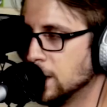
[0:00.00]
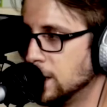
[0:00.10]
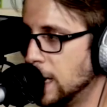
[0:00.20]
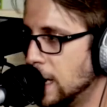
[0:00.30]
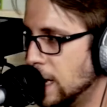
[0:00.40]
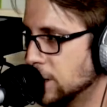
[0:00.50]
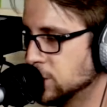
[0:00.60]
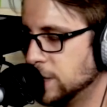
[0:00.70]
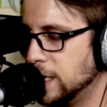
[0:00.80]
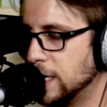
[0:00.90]

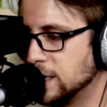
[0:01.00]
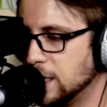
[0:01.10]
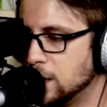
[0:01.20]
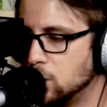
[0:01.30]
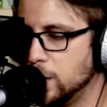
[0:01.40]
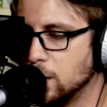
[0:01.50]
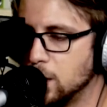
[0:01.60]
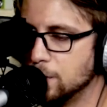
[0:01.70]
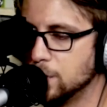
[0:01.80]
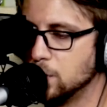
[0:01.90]
actually, I think we are
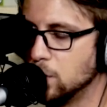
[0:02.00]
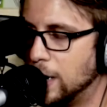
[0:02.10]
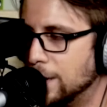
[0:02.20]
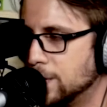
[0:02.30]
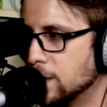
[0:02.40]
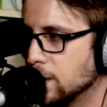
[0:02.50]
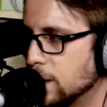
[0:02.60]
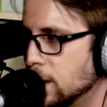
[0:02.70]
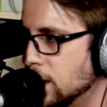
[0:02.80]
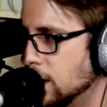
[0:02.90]
coming to a wrap here.